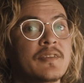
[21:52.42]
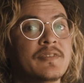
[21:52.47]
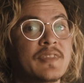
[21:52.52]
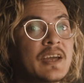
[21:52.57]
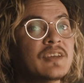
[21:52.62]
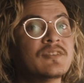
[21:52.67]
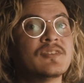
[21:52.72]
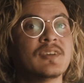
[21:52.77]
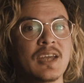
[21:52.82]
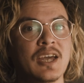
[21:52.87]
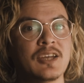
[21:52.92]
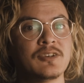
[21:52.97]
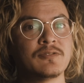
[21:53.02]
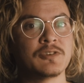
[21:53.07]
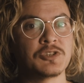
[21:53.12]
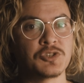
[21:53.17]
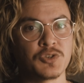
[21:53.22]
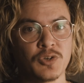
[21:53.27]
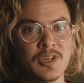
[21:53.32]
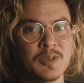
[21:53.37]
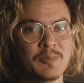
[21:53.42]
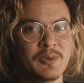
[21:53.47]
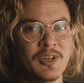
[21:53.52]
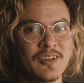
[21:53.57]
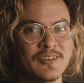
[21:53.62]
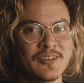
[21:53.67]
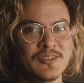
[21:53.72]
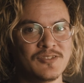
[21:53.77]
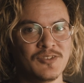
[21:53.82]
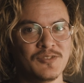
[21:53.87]
Thanks again for joining me
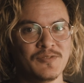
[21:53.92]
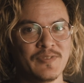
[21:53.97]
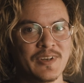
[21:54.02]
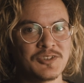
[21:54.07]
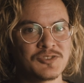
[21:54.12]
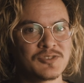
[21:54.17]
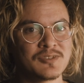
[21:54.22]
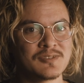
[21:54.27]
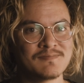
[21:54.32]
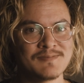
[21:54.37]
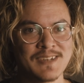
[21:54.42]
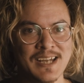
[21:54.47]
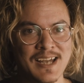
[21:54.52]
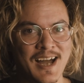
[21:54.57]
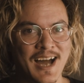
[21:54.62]
on this adventure.